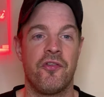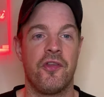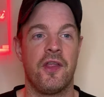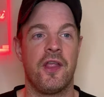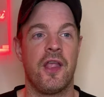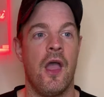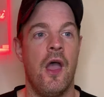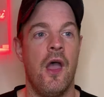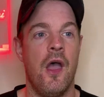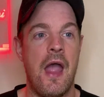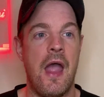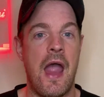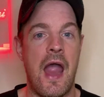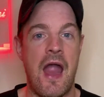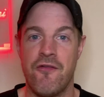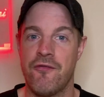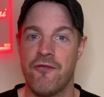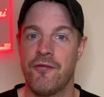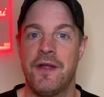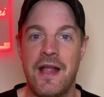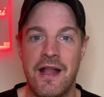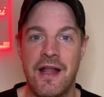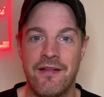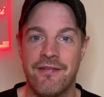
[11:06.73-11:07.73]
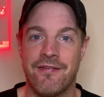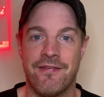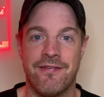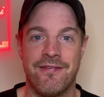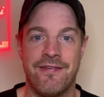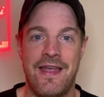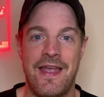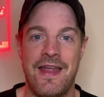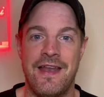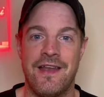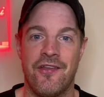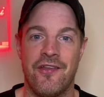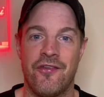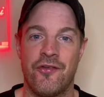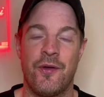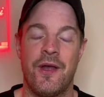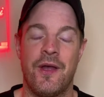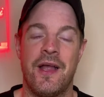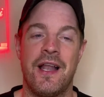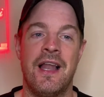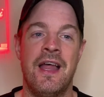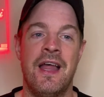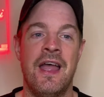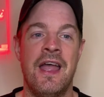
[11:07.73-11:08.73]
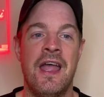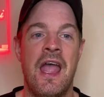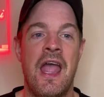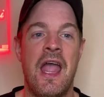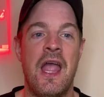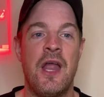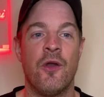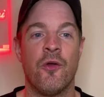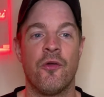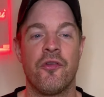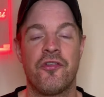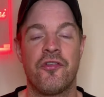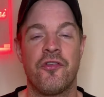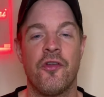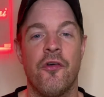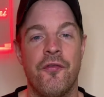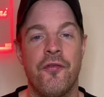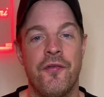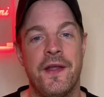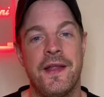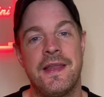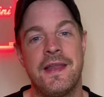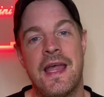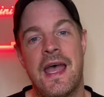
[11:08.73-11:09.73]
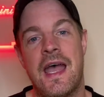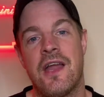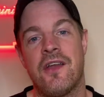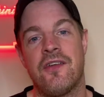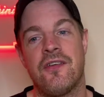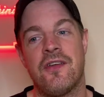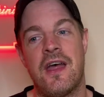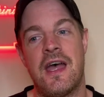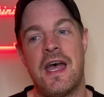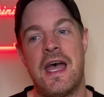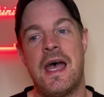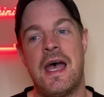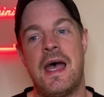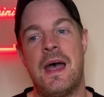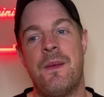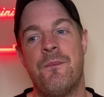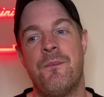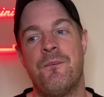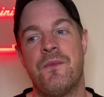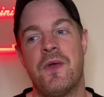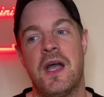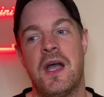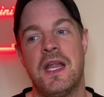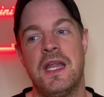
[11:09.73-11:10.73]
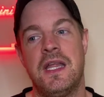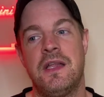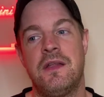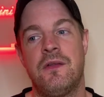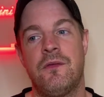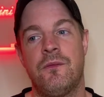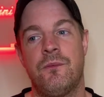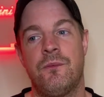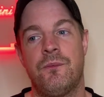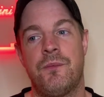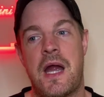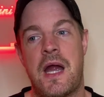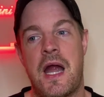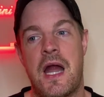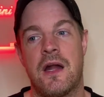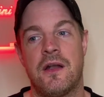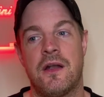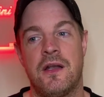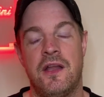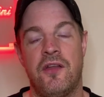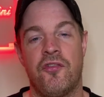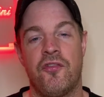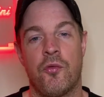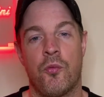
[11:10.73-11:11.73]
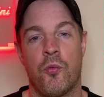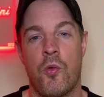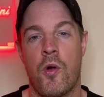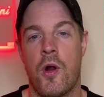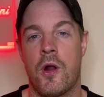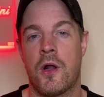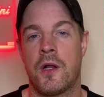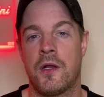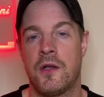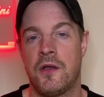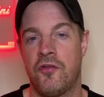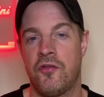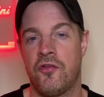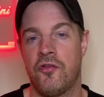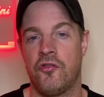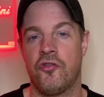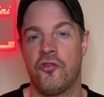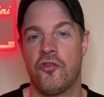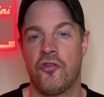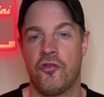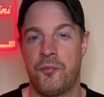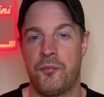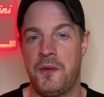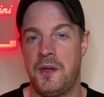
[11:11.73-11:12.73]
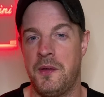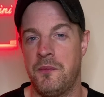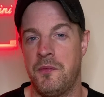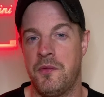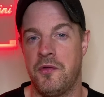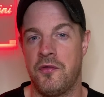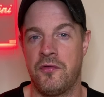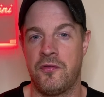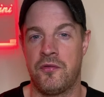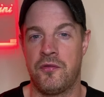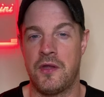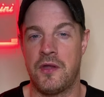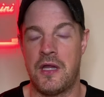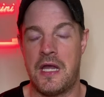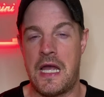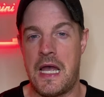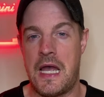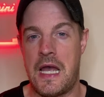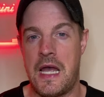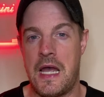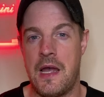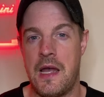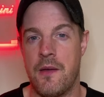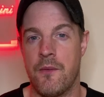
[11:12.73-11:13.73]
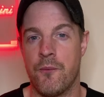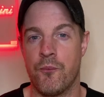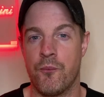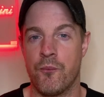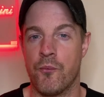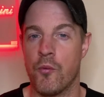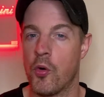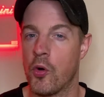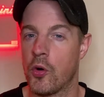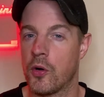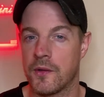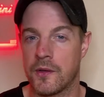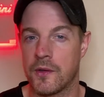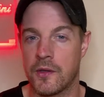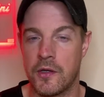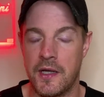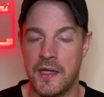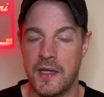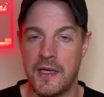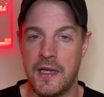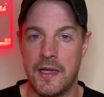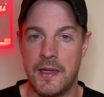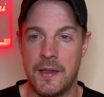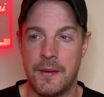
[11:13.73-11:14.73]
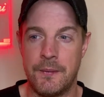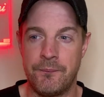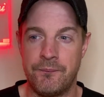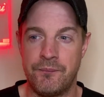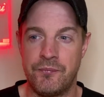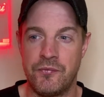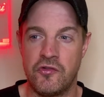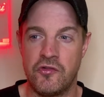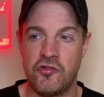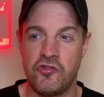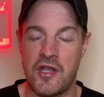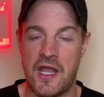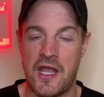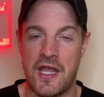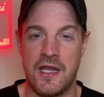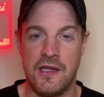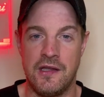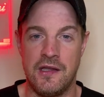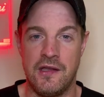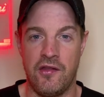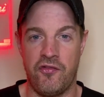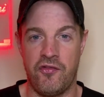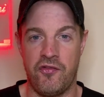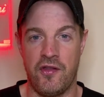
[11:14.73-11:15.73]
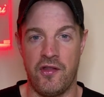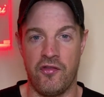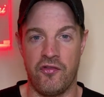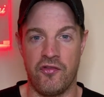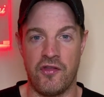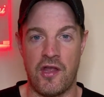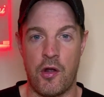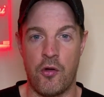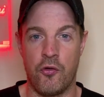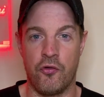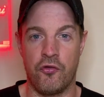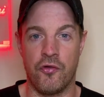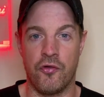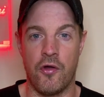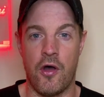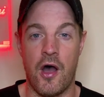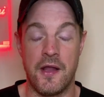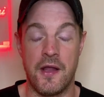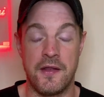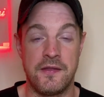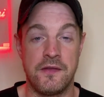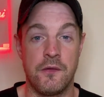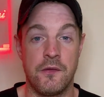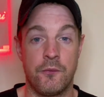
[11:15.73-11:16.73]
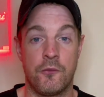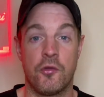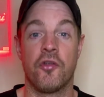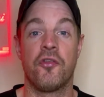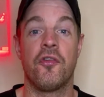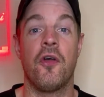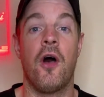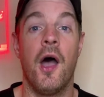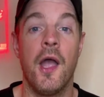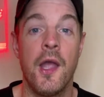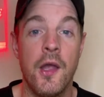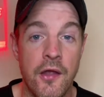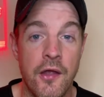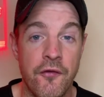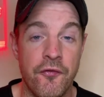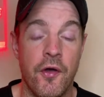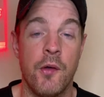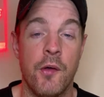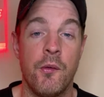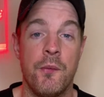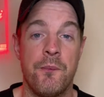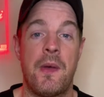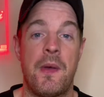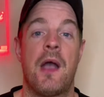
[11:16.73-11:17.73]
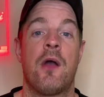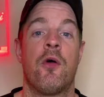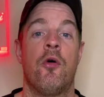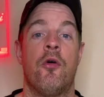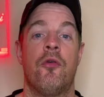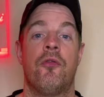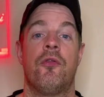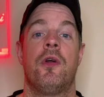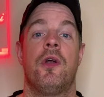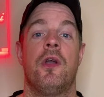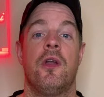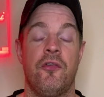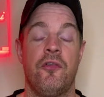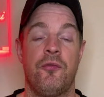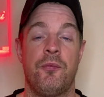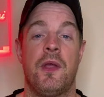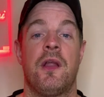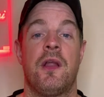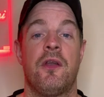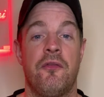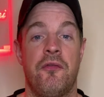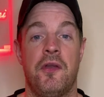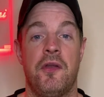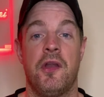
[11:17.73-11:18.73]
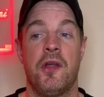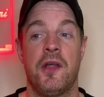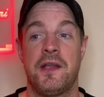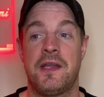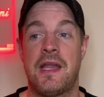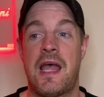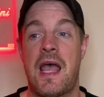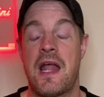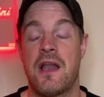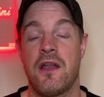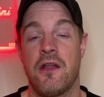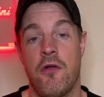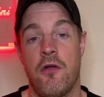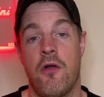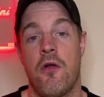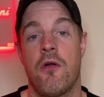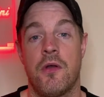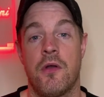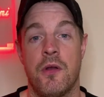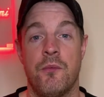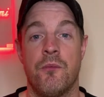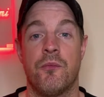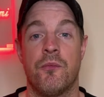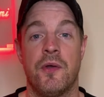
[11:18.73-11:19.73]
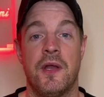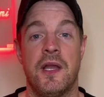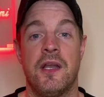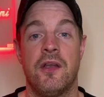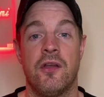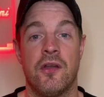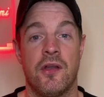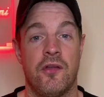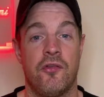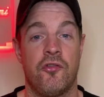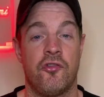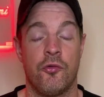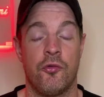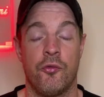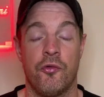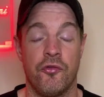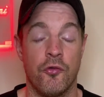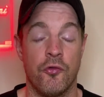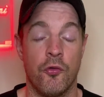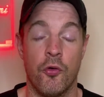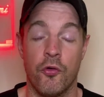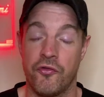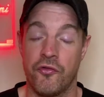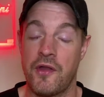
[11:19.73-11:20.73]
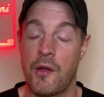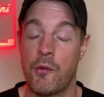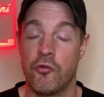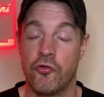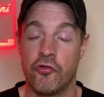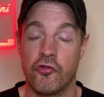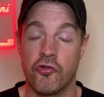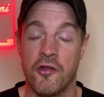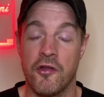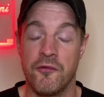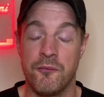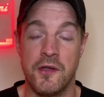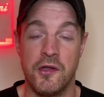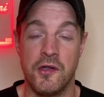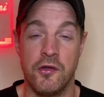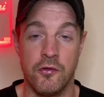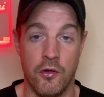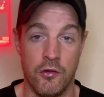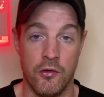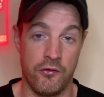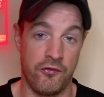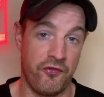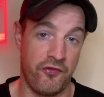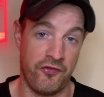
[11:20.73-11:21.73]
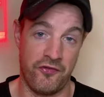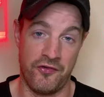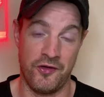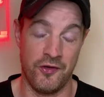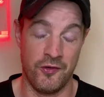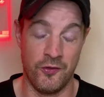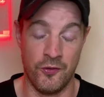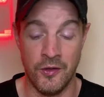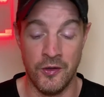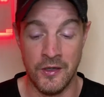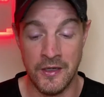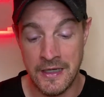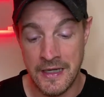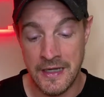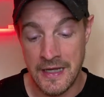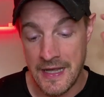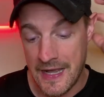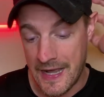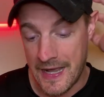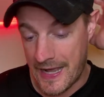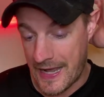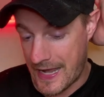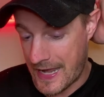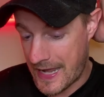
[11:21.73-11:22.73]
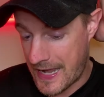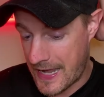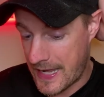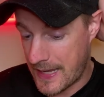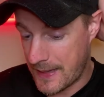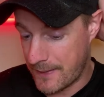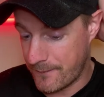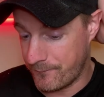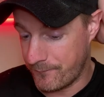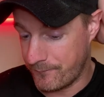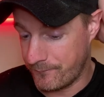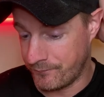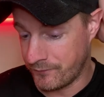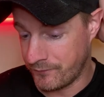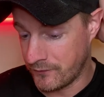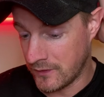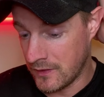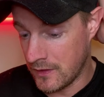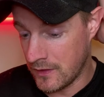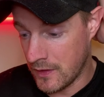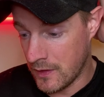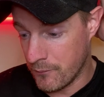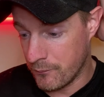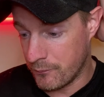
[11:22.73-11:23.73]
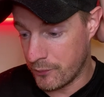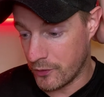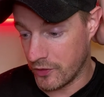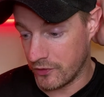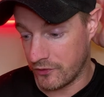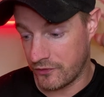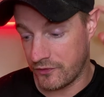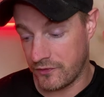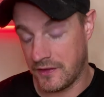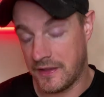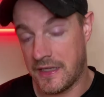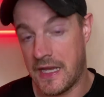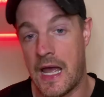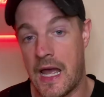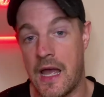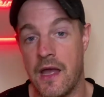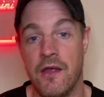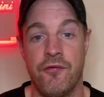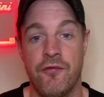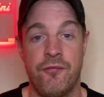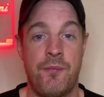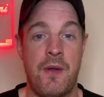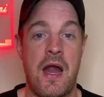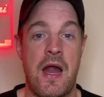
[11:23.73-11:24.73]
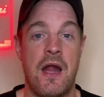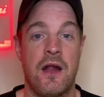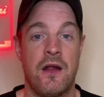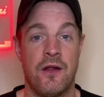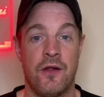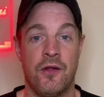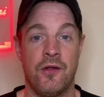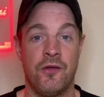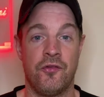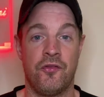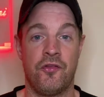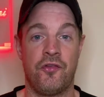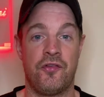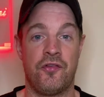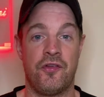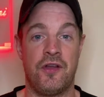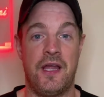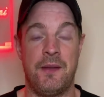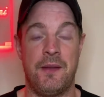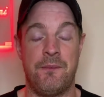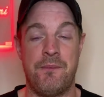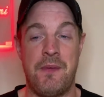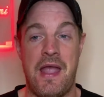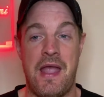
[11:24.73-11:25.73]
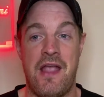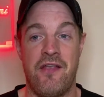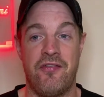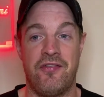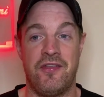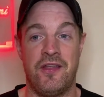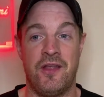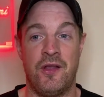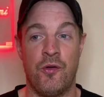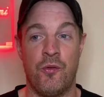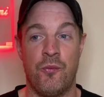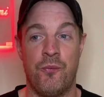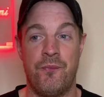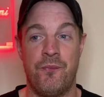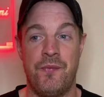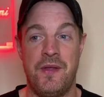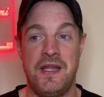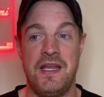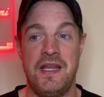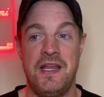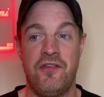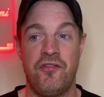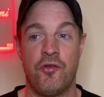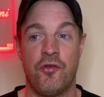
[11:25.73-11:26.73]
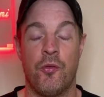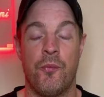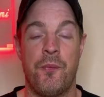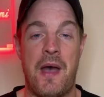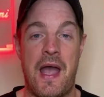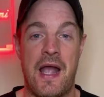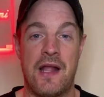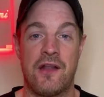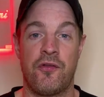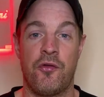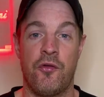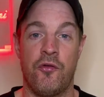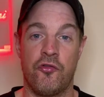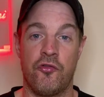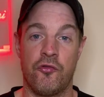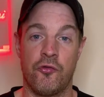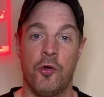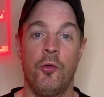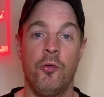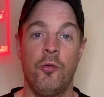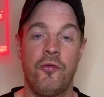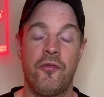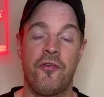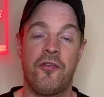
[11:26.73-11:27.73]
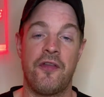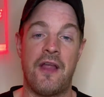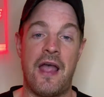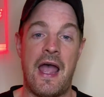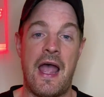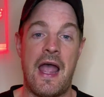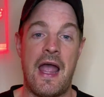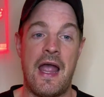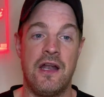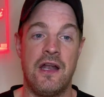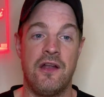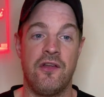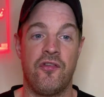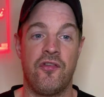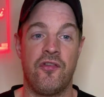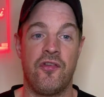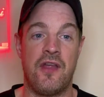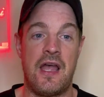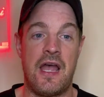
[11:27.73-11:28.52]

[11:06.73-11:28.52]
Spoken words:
It's like everybody else is saying it as well. You know, stuff like that. I think Parker needs to work on it and just be a bit more kind of checking these things out. Because if I went back over and I was making a video like that and I heard him breathing through his nose, that would drive me nuts, you know. But yeah, if Parker can just like basically go, he needs to go back to his roots, and